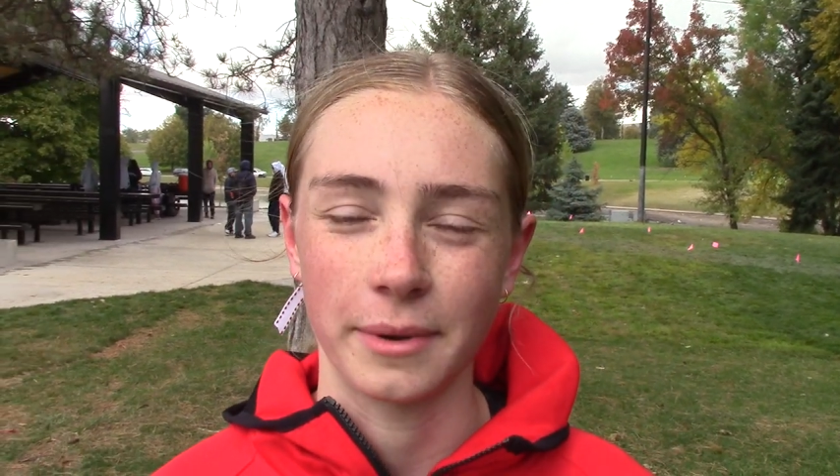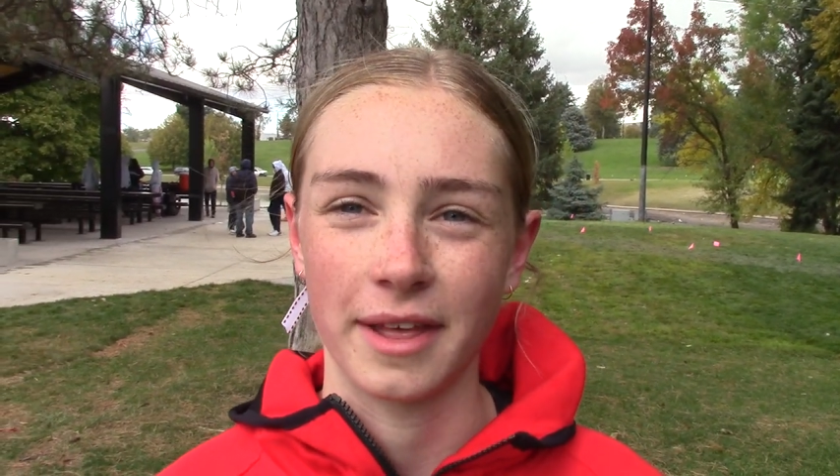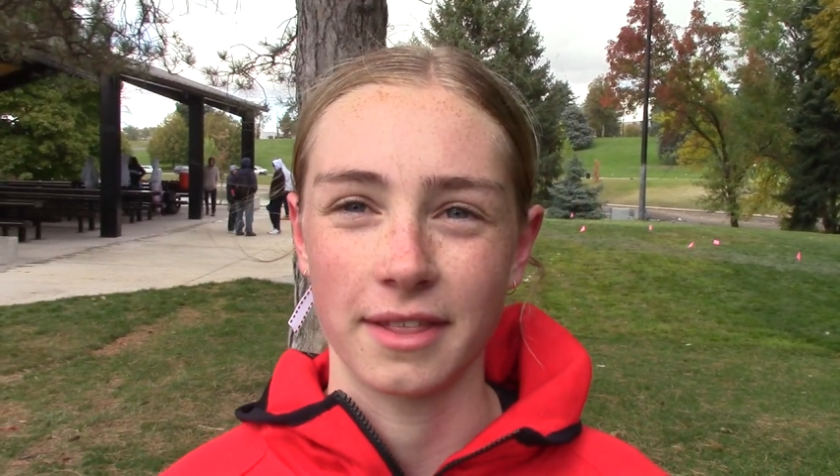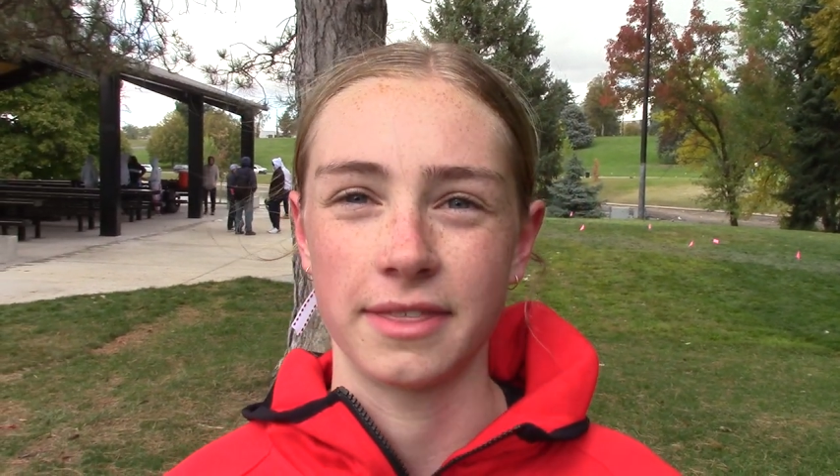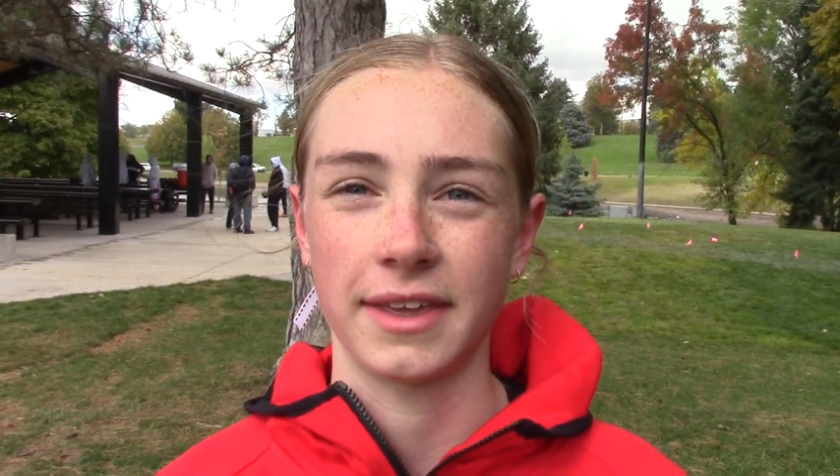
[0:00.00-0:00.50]

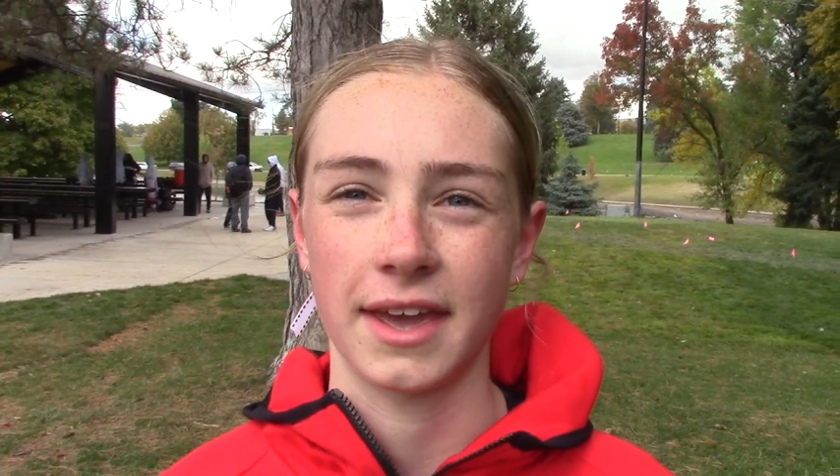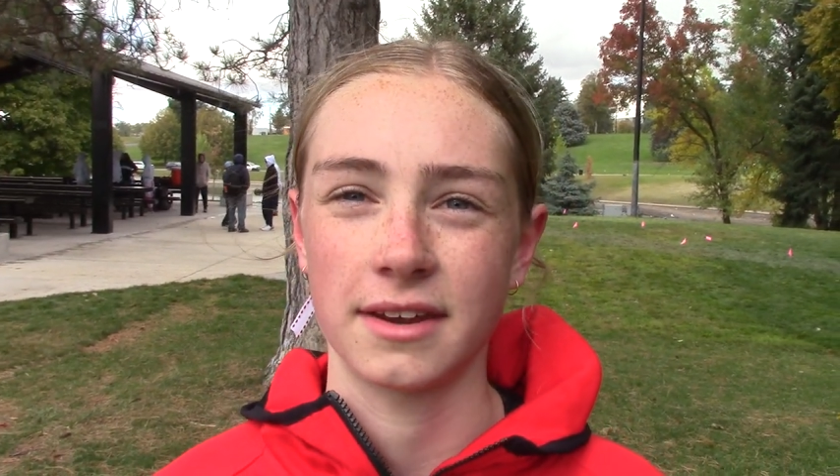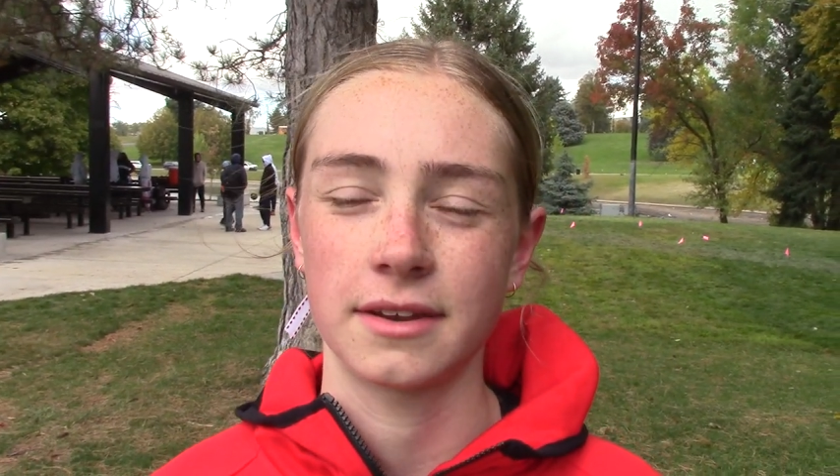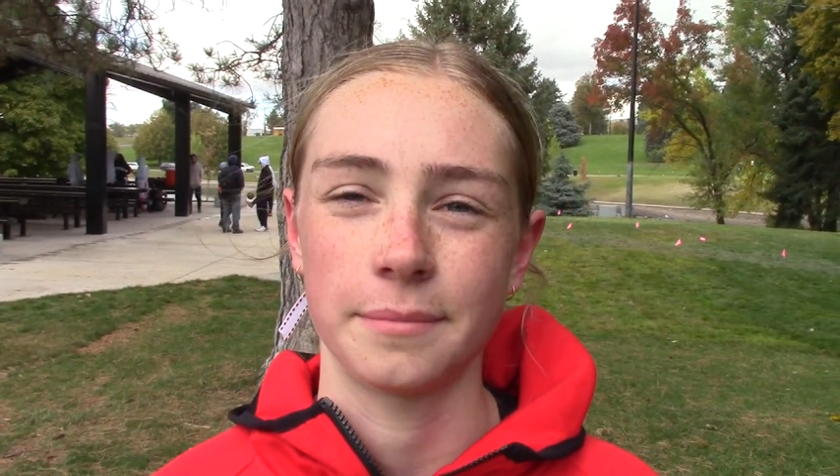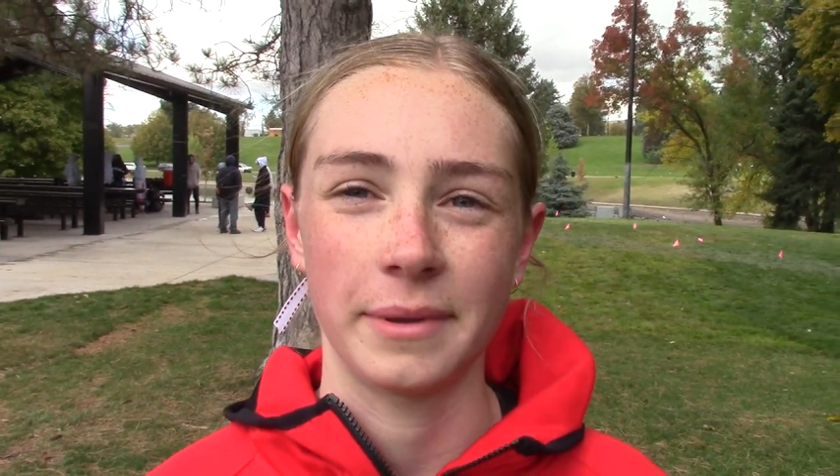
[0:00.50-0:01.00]
well in the
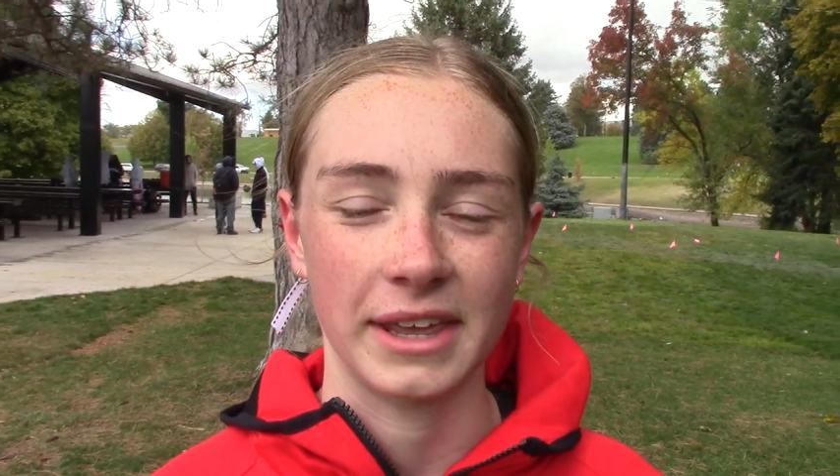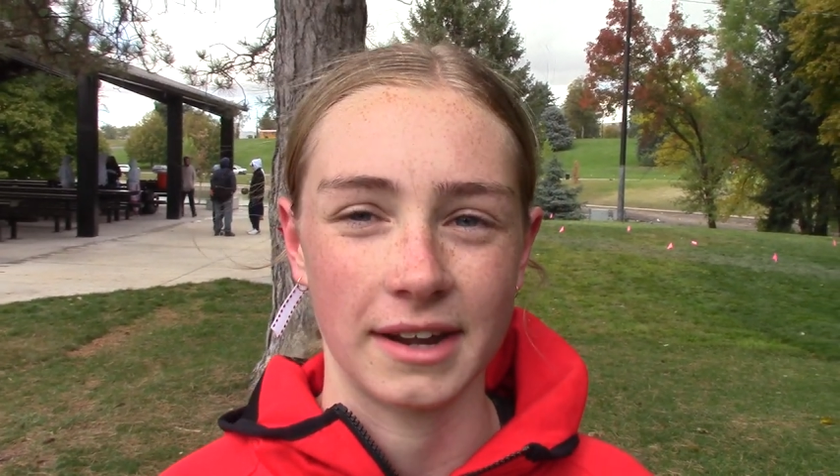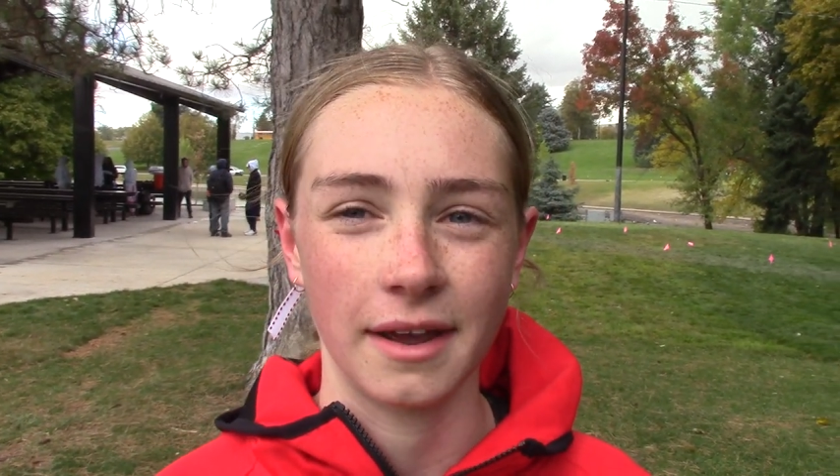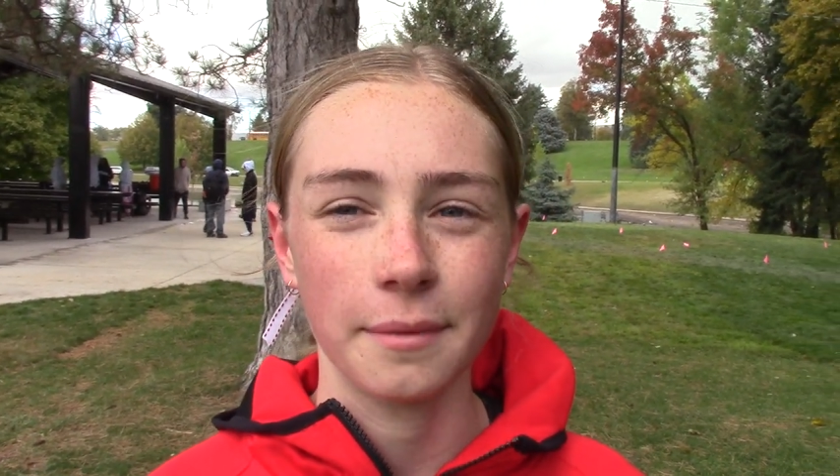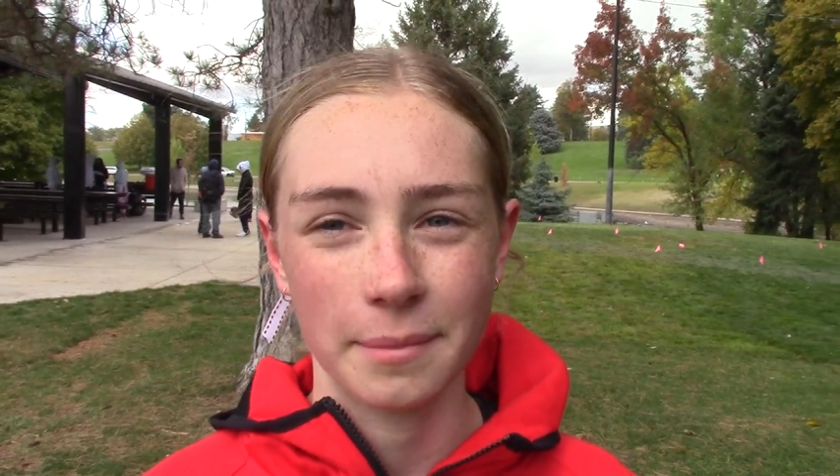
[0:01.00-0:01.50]
end and pick it up.